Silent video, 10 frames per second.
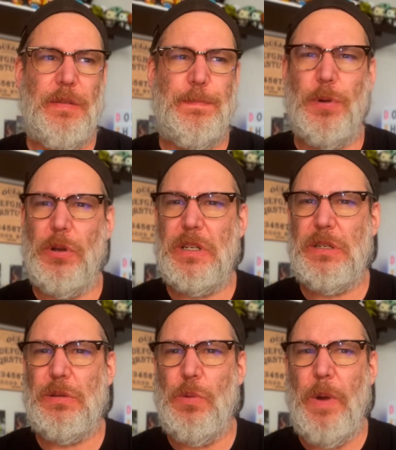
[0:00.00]

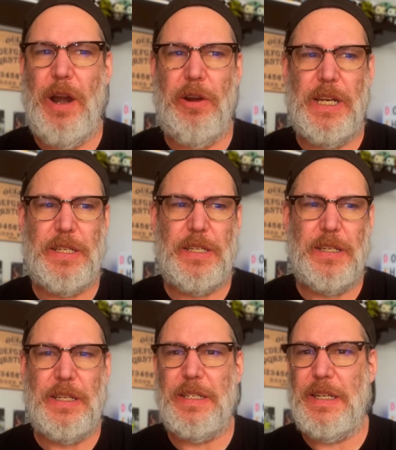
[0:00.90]
books where it's
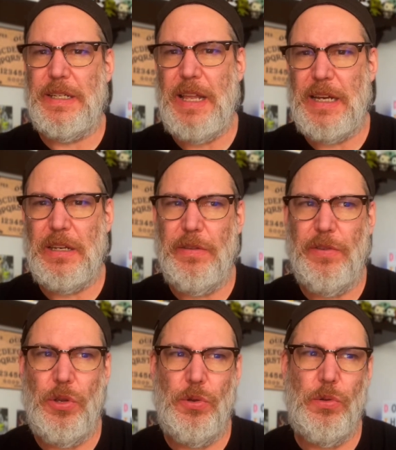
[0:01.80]
this detective
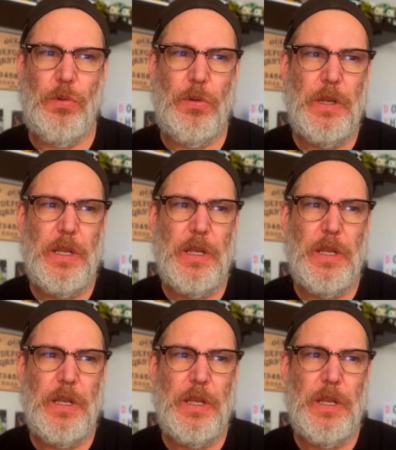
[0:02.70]
who